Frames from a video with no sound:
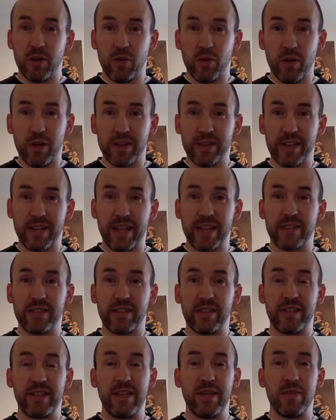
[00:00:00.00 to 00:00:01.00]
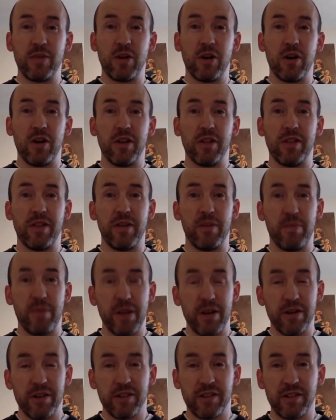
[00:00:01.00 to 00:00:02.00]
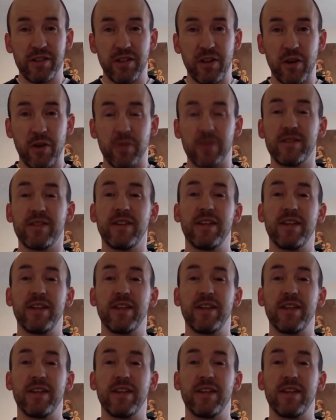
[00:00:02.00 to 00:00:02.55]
was against a team called the Bearded Stones.